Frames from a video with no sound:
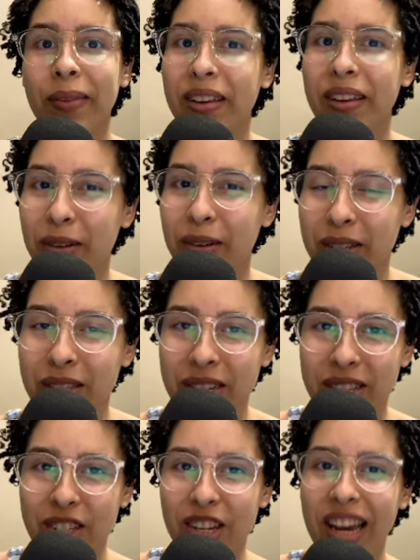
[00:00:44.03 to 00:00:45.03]
the other one to
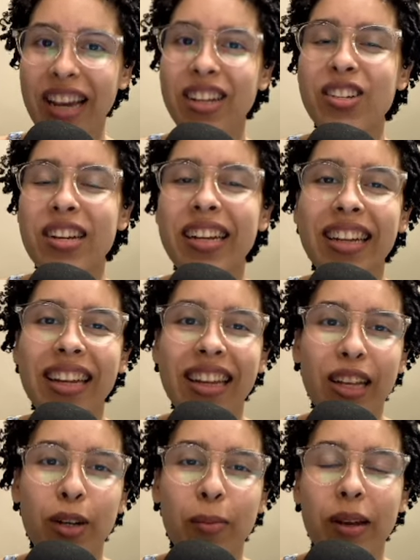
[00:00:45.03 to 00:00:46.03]
change it a
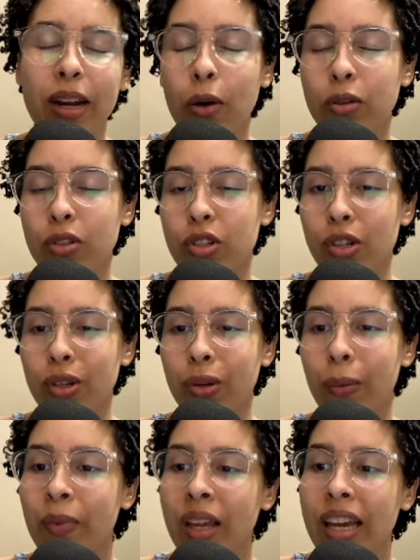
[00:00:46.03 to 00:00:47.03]
little bit or to